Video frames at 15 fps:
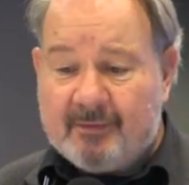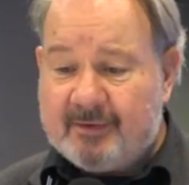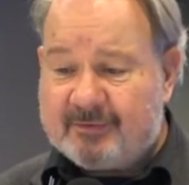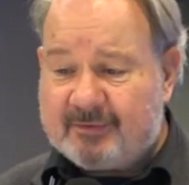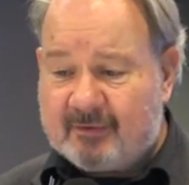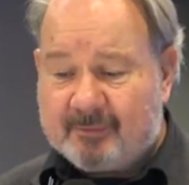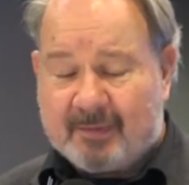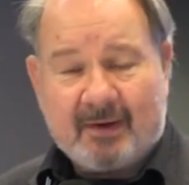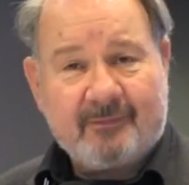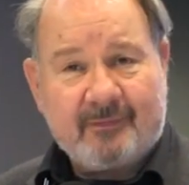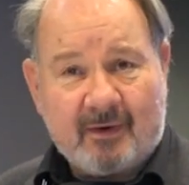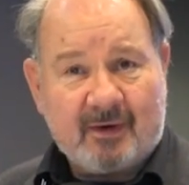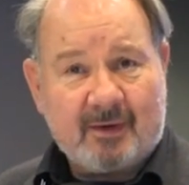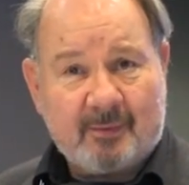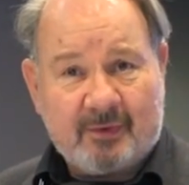This is by
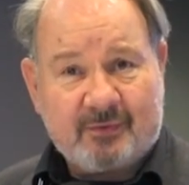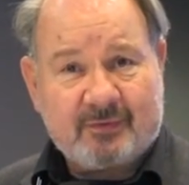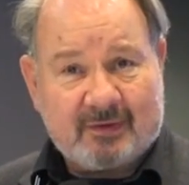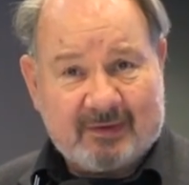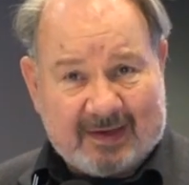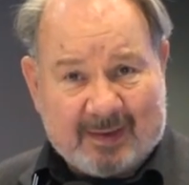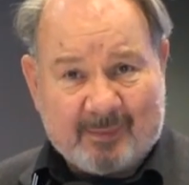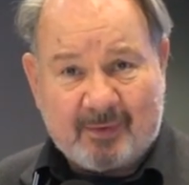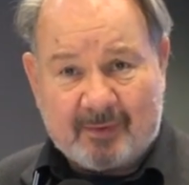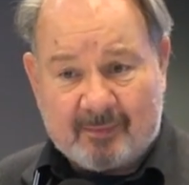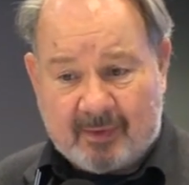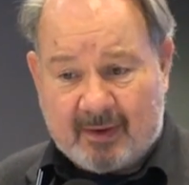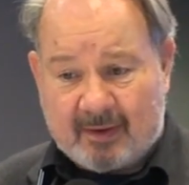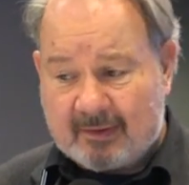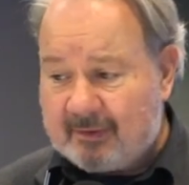far the most elaborate
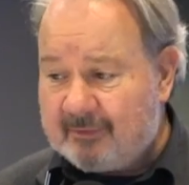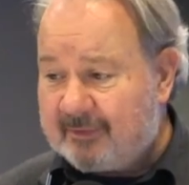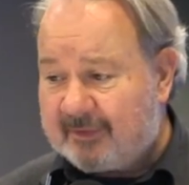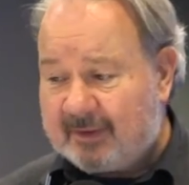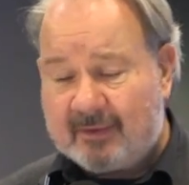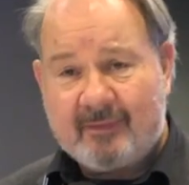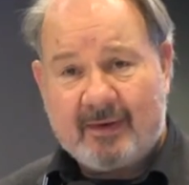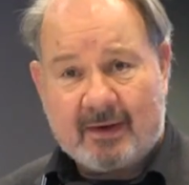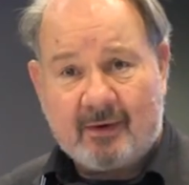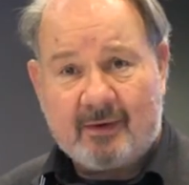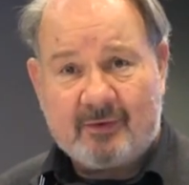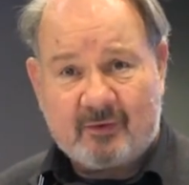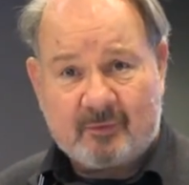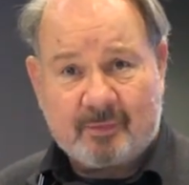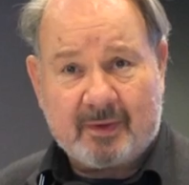model that they've had
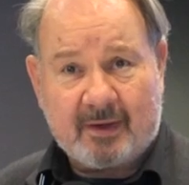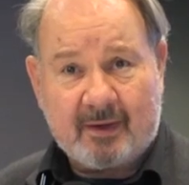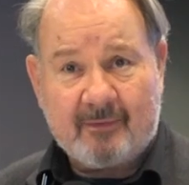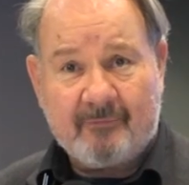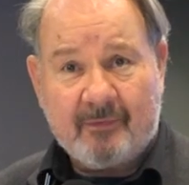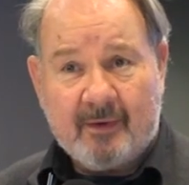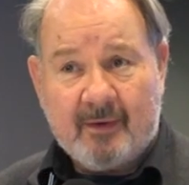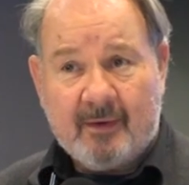on display